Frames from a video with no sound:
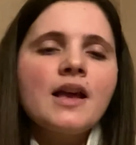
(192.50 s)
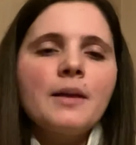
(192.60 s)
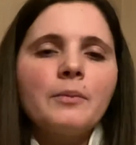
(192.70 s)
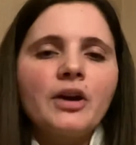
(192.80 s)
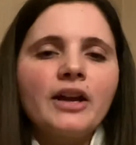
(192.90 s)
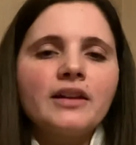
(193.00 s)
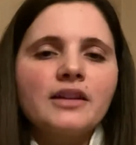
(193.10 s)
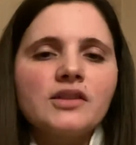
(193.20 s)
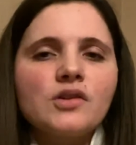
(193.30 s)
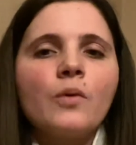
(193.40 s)
but
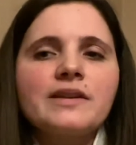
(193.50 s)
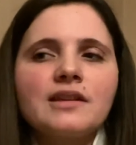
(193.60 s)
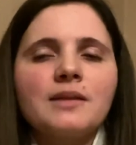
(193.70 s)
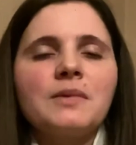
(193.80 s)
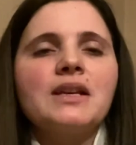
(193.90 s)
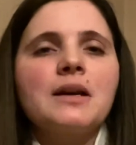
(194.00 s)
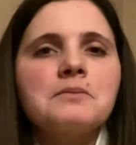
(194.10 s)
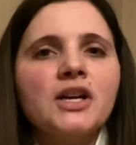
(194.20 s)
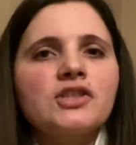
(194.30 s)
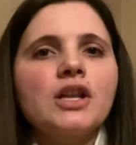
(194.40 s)
it's always going to be a
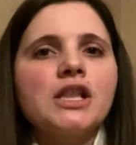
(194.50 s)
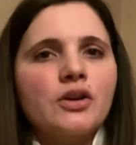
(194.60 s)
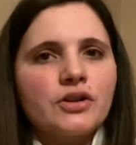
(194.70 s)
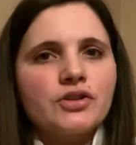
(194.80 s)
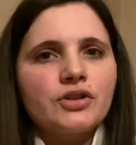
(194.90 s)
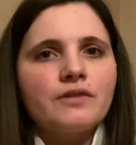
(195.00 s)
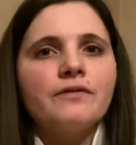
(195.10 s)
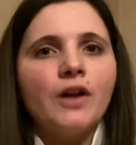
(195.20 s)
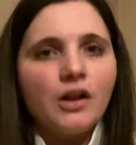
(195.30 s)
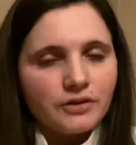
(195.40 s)
much larger
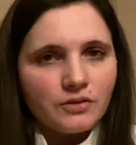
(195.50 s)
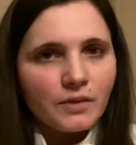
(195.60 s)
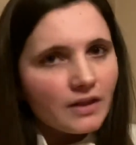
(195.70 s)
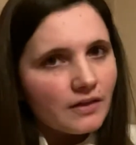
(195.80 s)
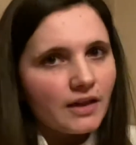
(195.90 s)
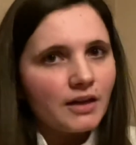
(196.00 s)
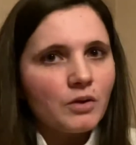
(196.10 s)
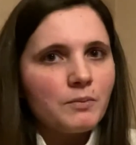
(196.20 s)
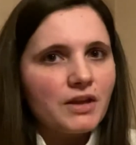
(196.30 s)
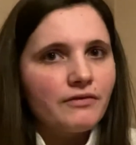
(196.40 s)
volume than it would
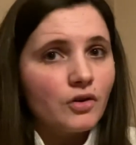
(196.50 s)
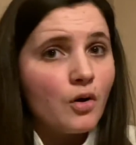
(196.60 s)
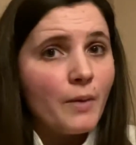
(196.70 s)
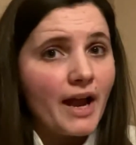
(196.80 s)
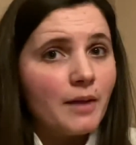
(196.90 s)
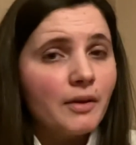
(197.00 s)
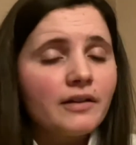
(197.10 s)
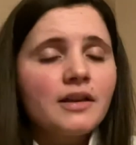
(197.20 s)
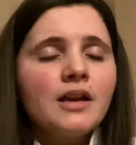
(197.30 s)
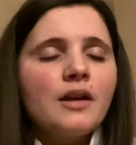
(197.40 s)
be for Copaiba,
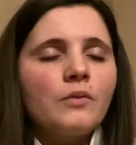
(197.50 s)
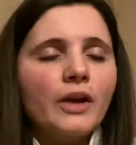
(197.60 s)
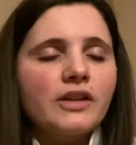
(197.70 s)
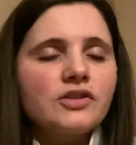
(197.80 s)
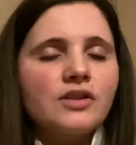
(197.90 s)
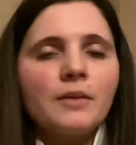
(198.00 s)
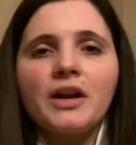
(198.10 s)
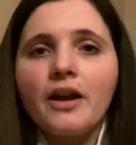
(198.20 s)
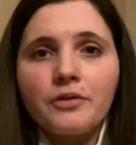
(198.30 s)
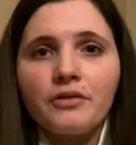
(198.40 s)
which among
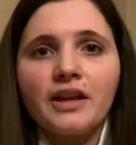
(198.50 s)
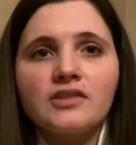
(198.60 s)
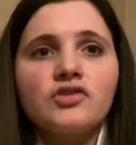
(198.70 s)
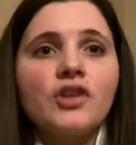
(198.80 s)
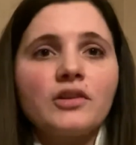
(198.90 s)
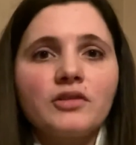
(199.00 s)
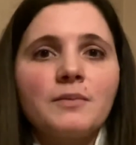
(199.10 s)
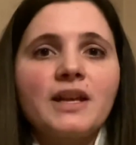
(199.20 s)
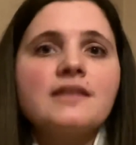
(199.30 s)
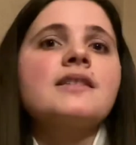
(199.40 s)
other things generally
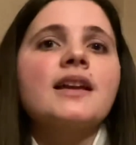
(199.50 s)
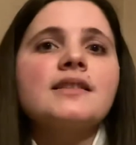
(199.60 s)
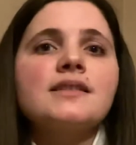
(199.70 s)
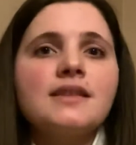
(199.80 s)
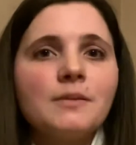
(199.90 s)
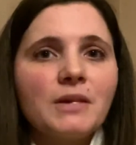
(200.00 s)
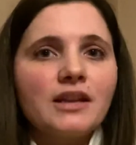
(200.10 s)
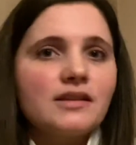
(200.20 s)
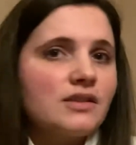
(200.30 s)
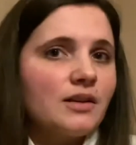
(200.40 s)
means that CBD is
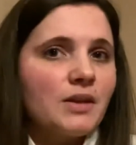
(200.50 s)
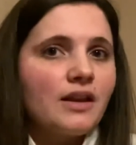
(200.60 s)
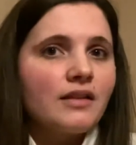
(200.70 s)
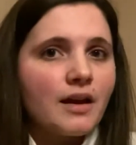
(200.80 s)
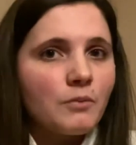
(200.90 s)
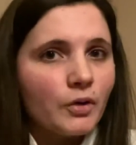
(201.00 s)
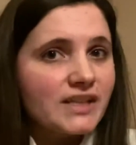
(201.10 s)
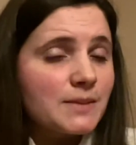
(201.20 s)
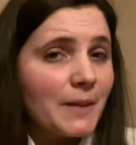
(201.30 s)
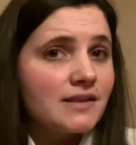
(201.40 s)
going to be a lot more
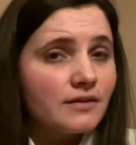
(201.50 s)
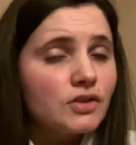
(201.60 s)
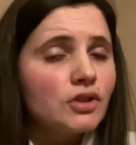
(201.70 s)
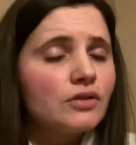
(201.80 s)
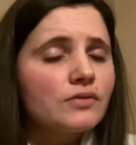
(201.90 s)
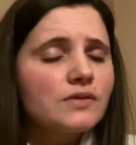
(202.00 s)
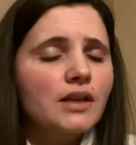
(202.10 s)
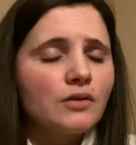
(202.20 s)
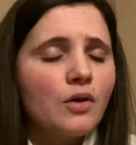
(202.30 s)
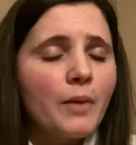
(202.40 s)
expensive to use than
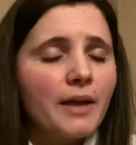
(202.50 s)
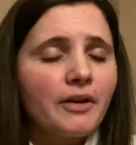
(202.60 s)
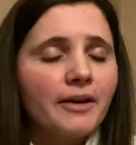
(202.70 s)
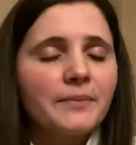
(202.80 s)
Copaiba.